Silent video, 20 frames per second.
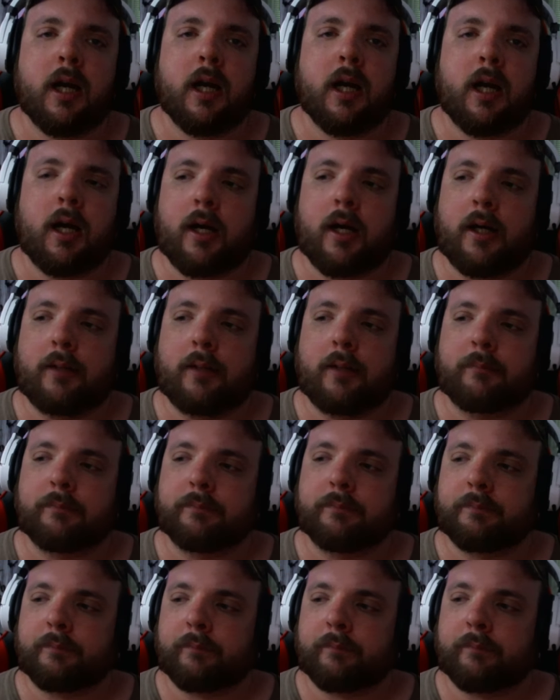
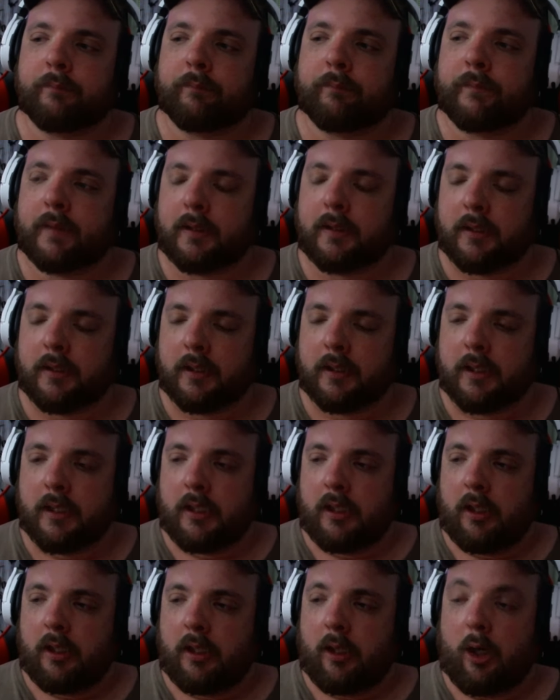Um,
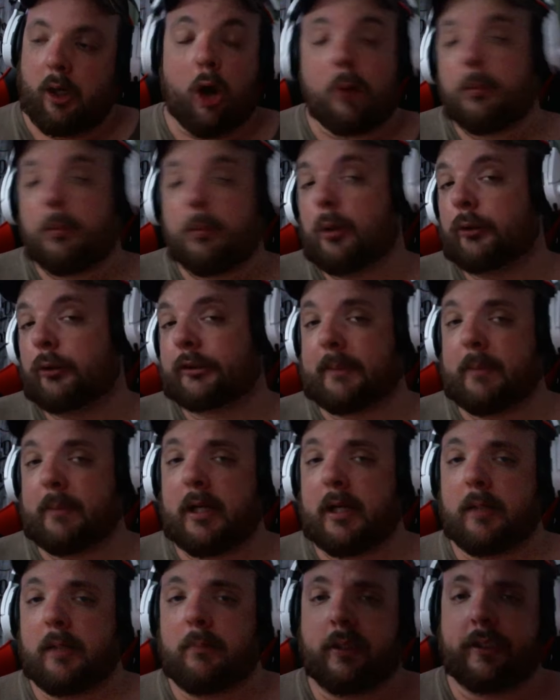almost
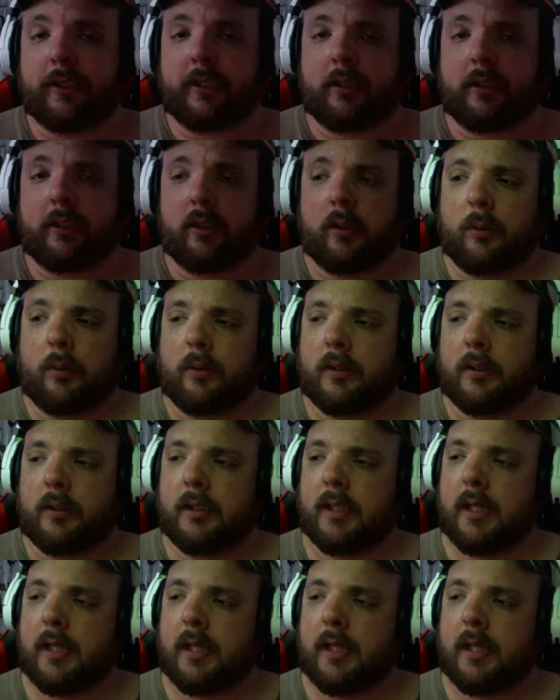about a month ago,